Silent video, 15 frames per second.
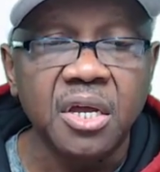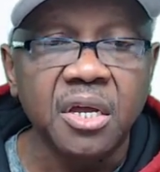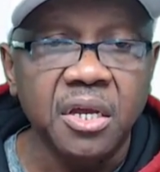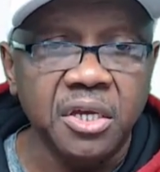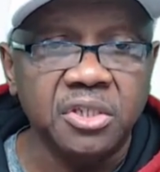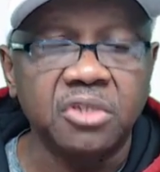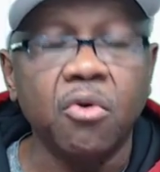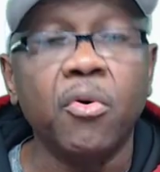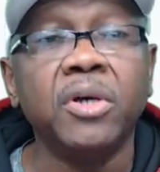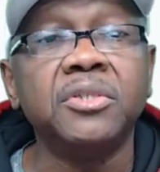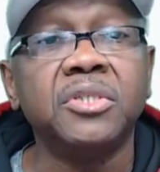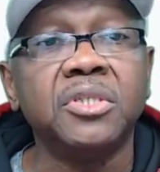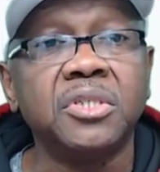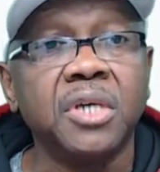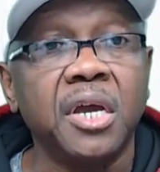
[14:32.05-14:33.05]
It's going
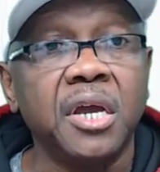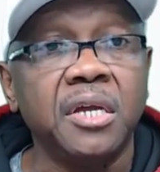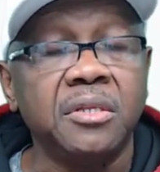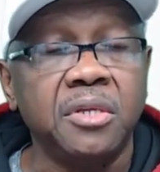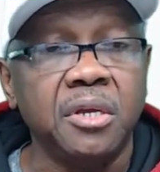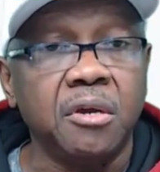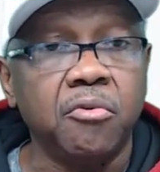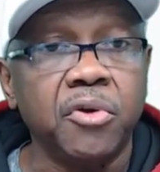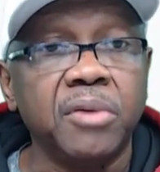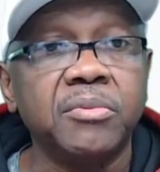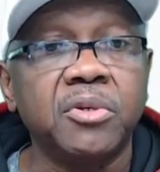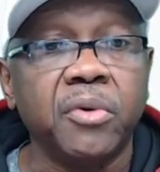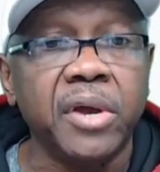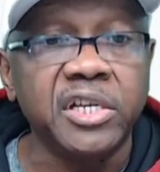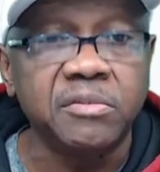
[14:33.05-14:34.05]
to say the
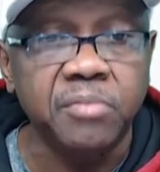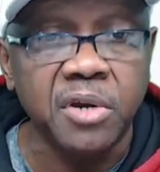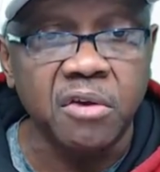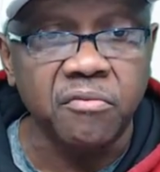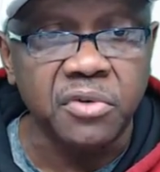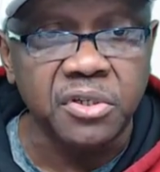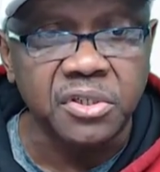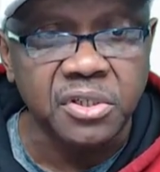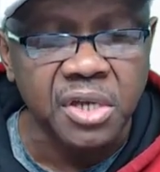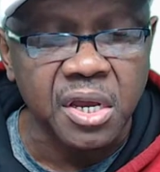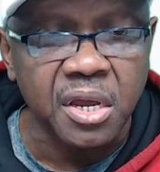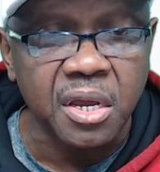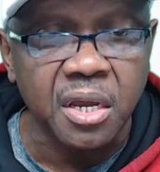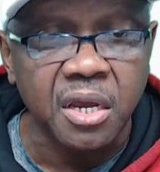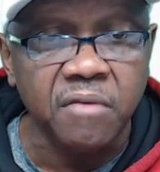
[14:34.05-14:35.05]
crypto has been
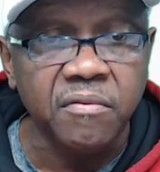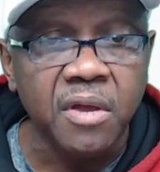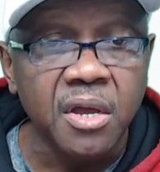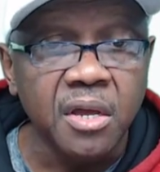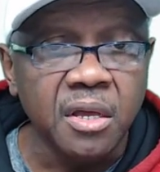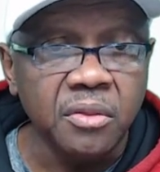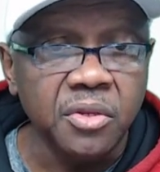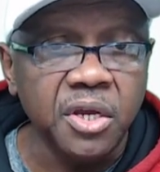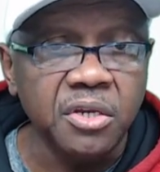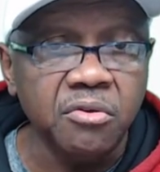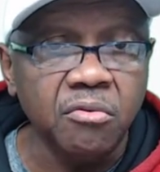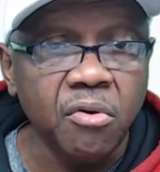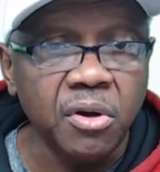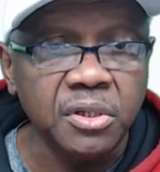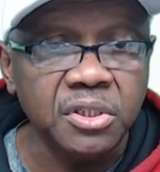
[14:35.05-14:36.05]
received. Then you're
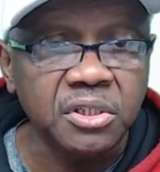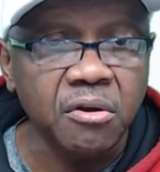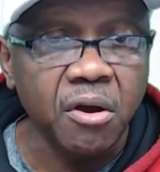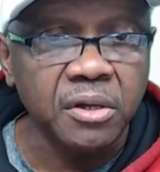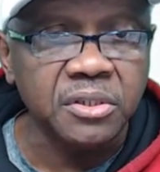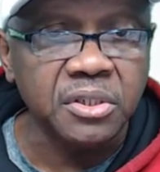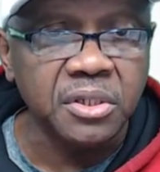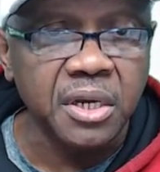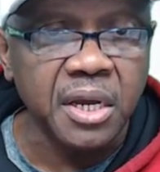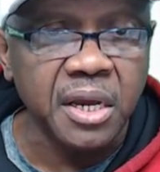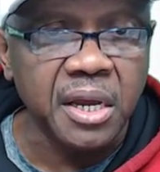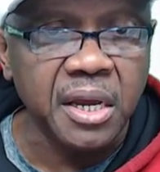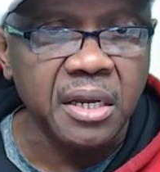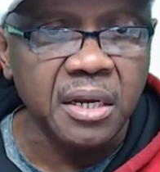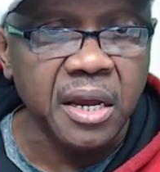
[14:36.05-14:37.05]
going to start
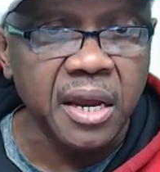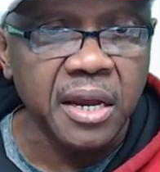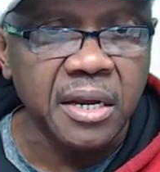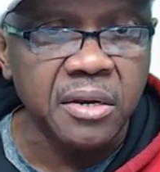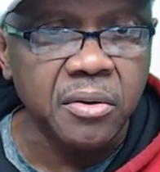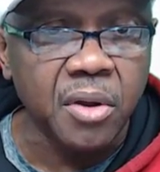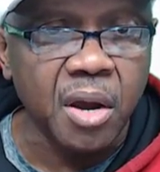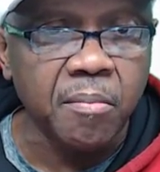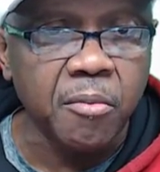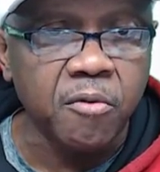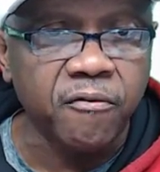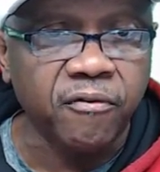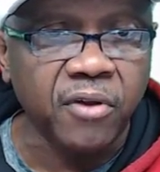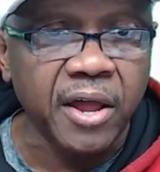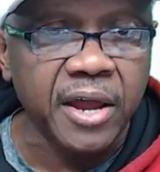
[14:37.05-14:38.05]
seeing a number
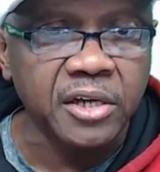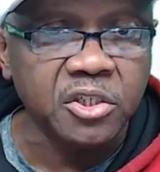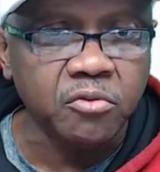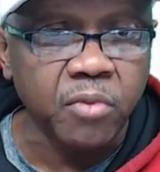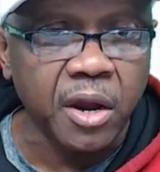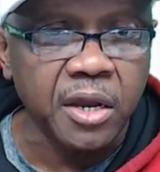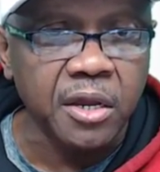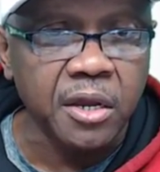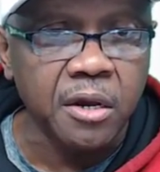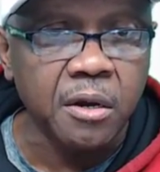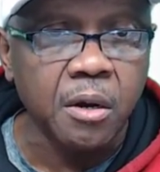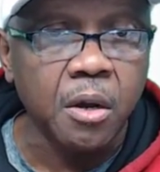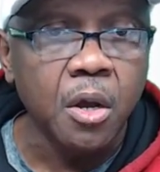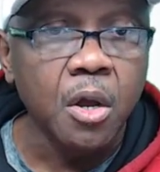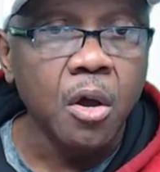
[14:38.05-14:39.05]
flash right
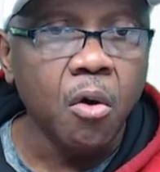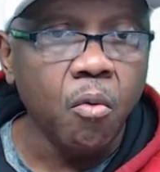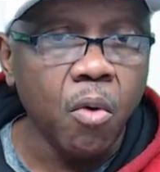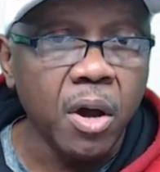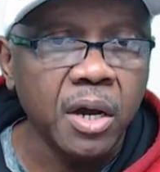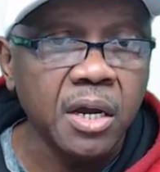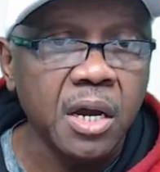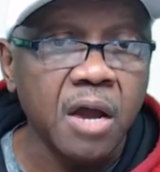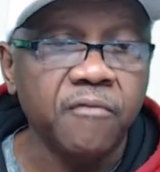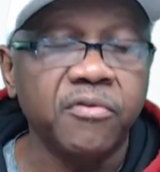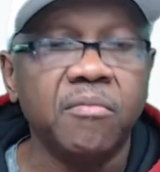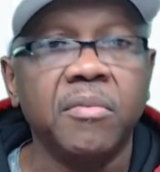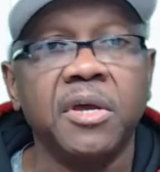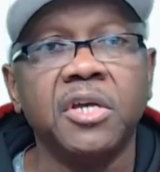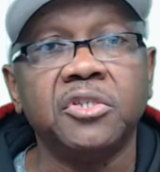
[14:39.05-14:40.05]
here one
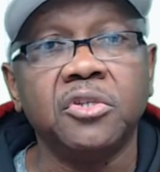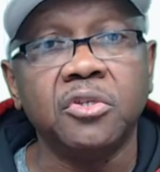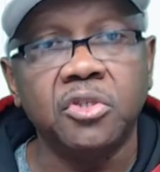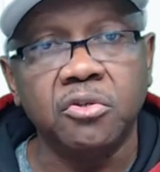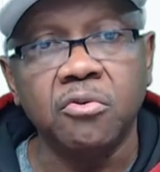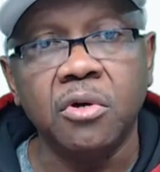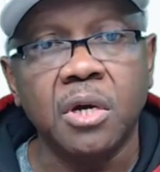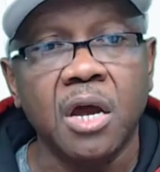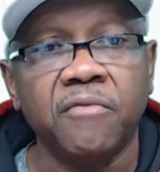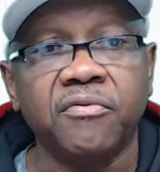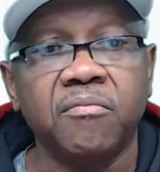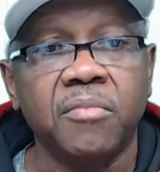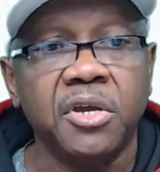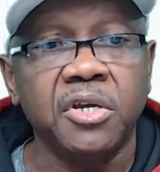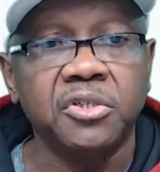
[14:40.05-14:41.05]
confirmation, two
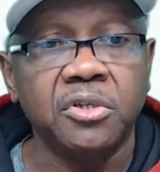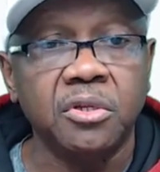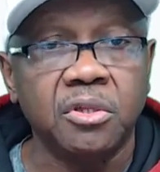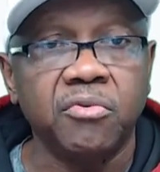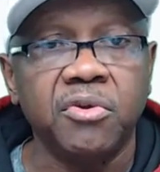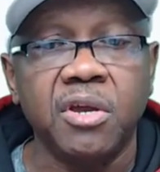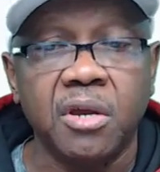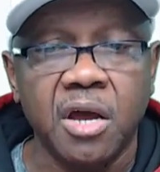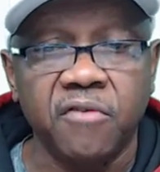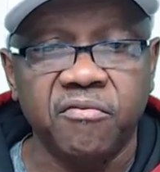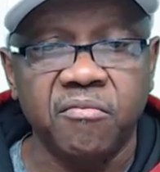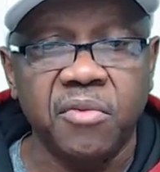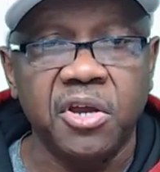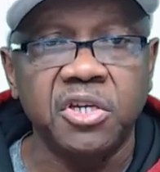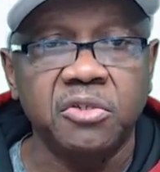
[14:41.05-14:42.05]
confirmation, three
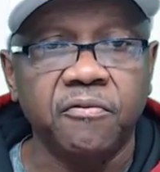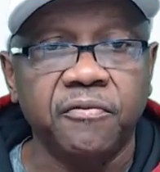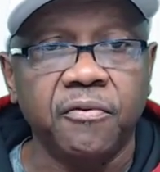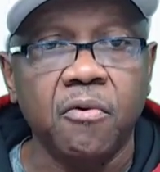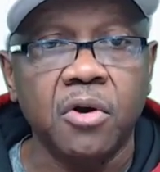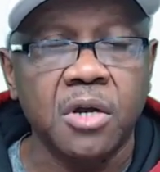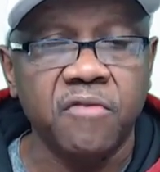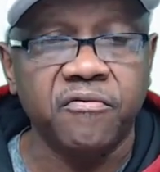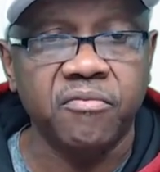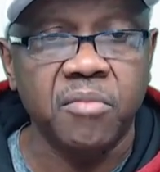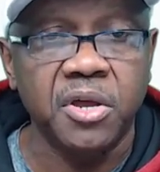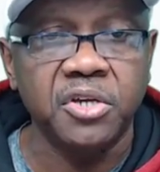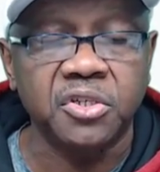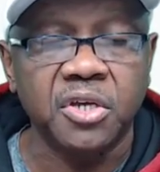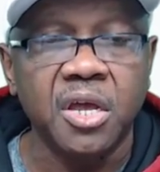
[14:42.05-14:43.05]
confirmation, four
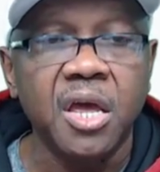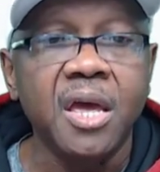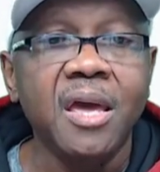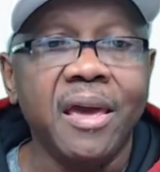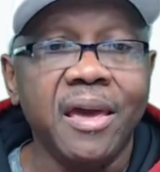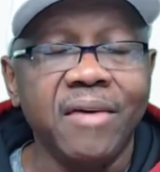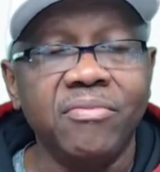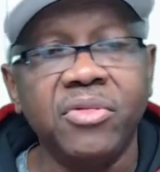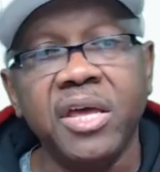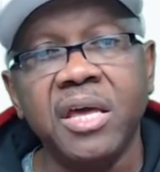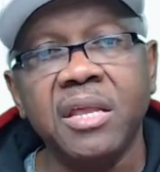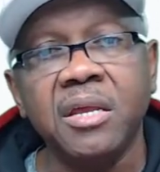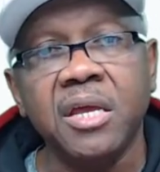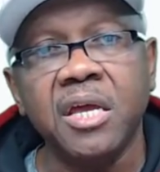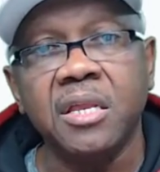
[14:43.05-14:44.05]
confirmation, and then
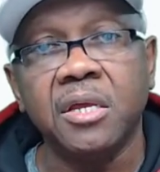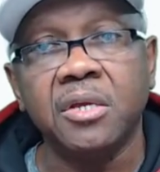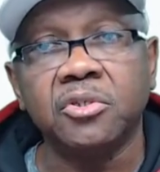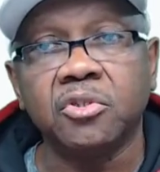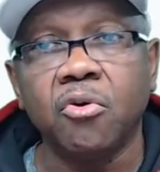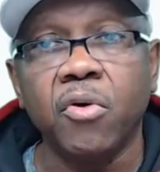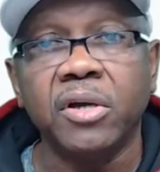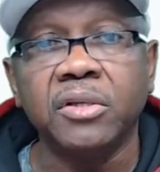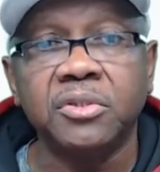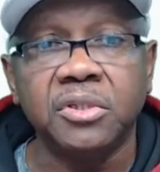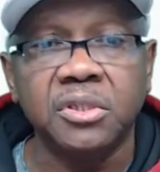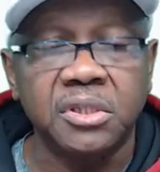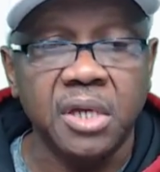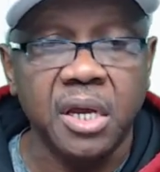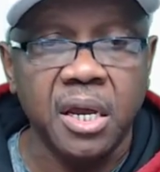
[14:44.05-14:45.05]
it is going to
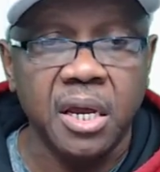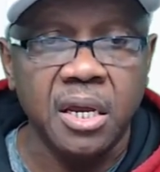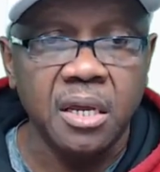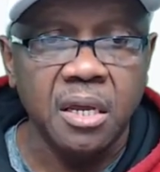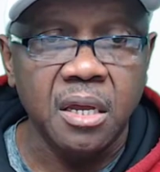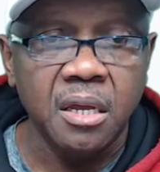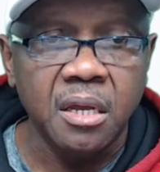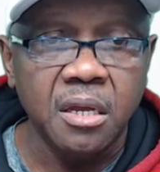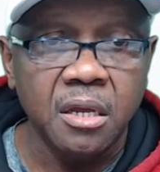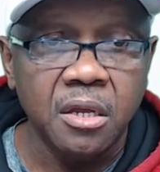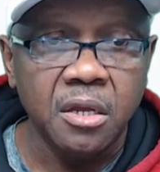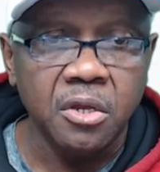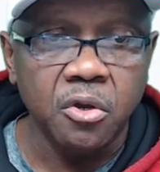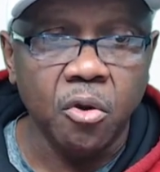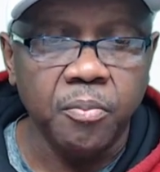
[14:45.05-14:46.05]
say
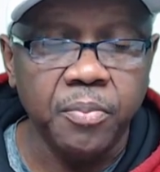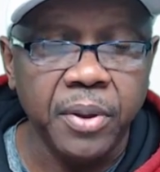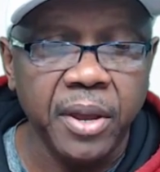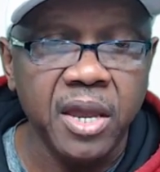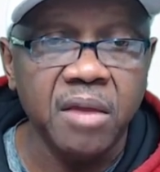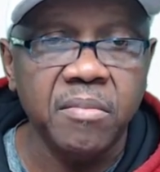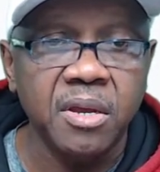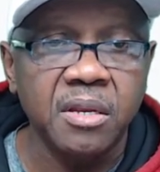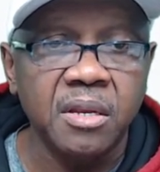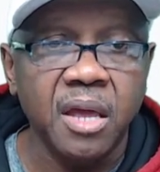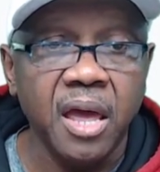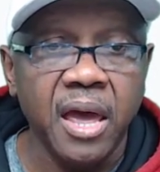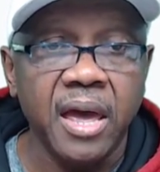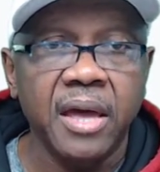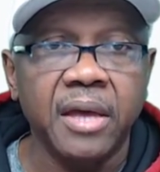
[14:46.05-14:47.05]
your payment
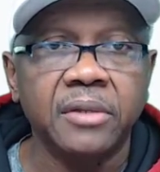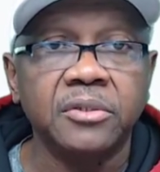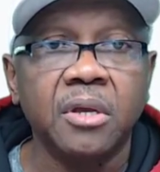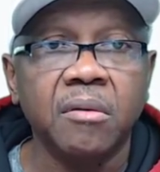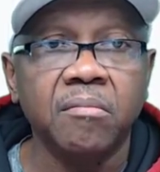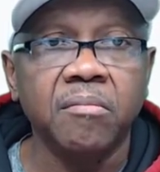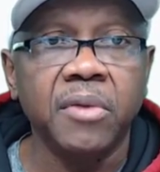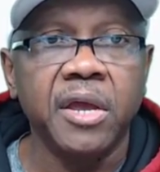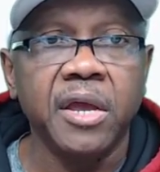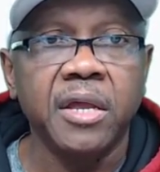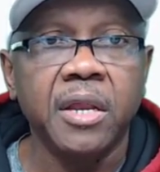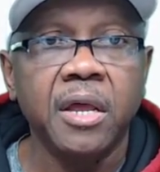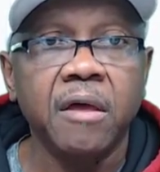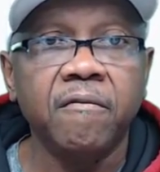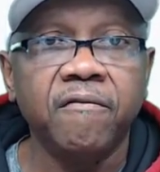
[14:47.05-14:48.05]
has been
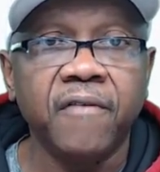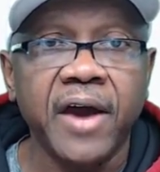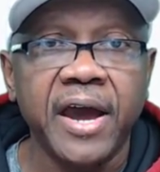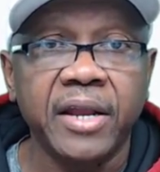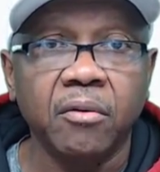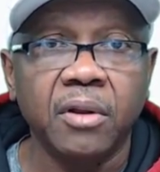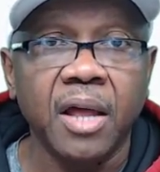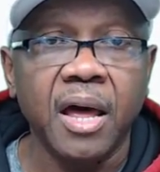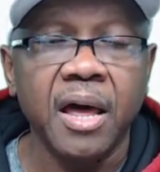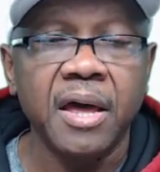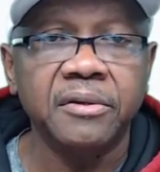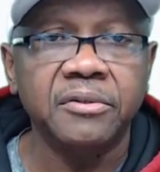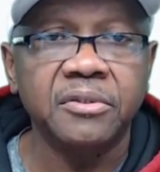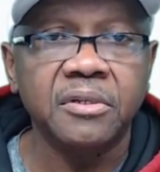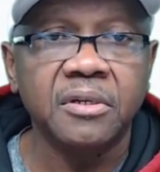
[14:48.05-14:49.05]

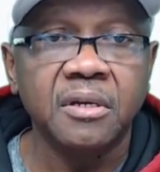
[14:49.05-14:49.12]
finalized.